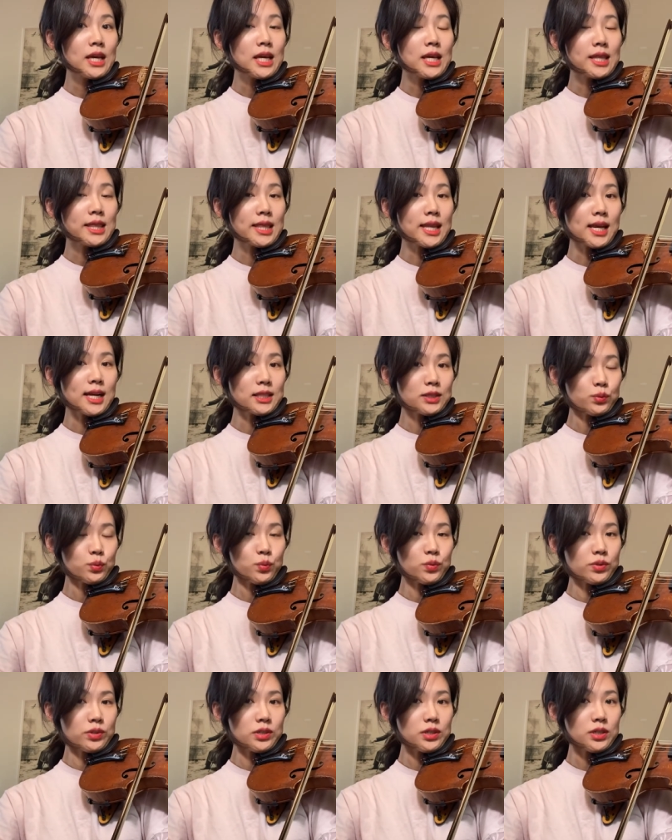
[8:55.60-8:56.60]
Next
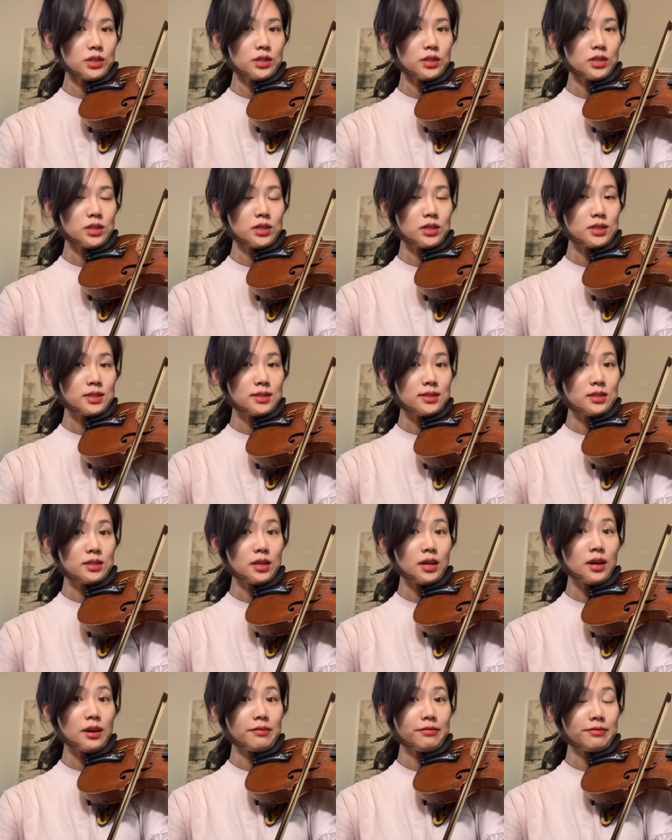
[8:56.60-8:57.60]
one,
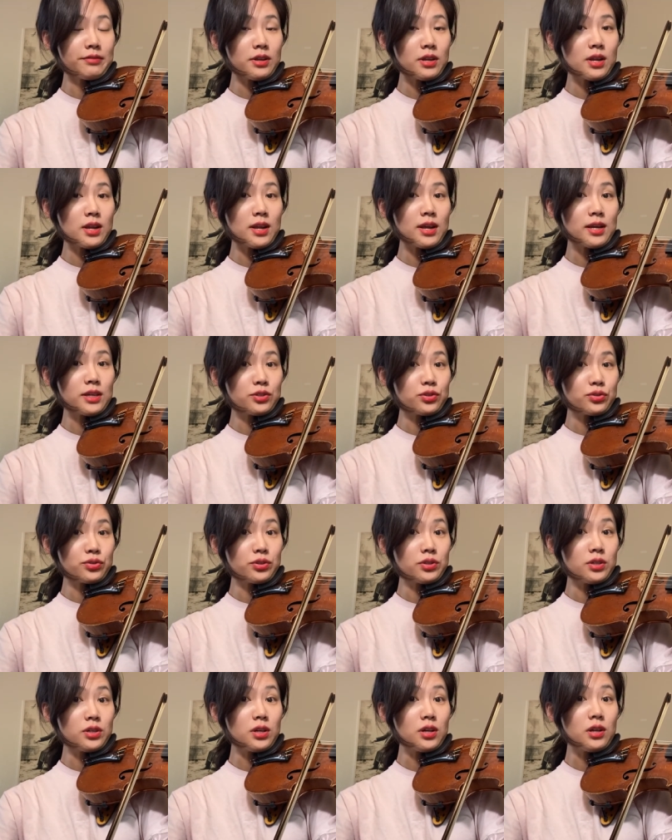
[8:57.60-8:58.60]
F
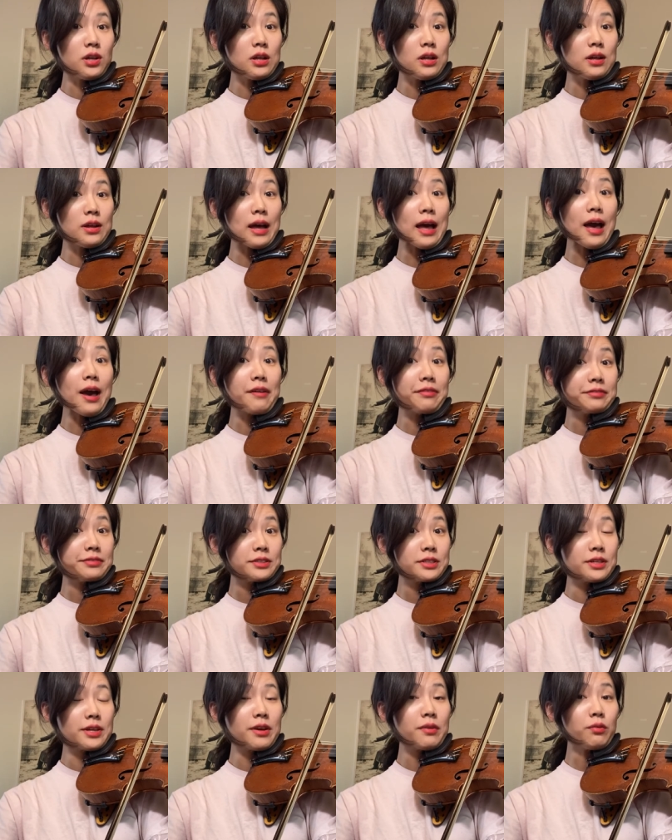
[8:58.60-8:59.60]
natural, half
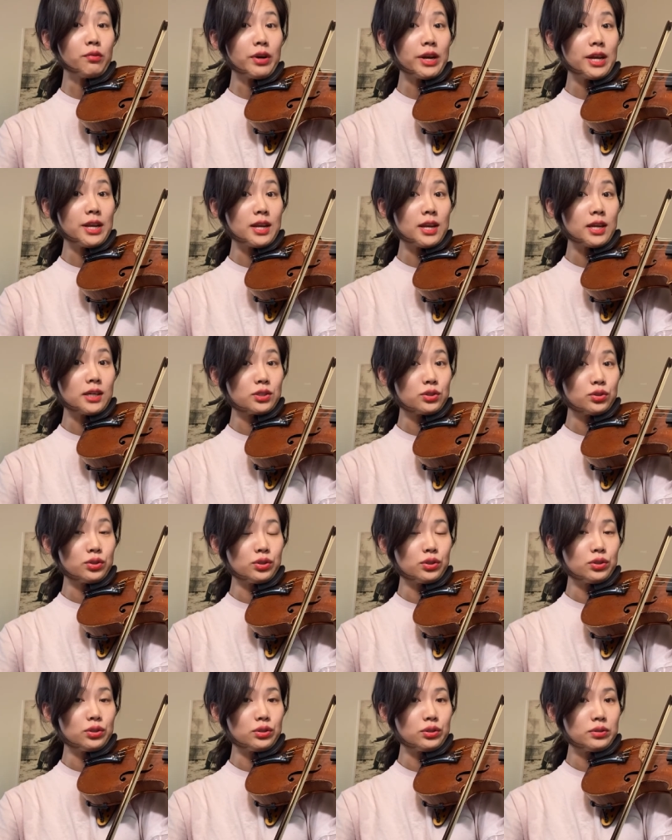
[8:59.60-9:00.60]
step right next
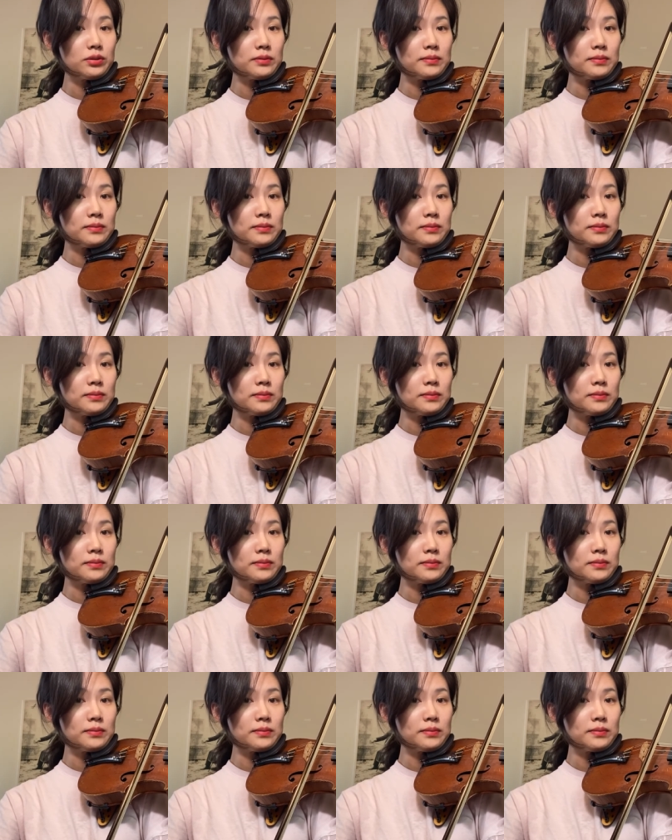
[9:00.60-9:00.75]
to.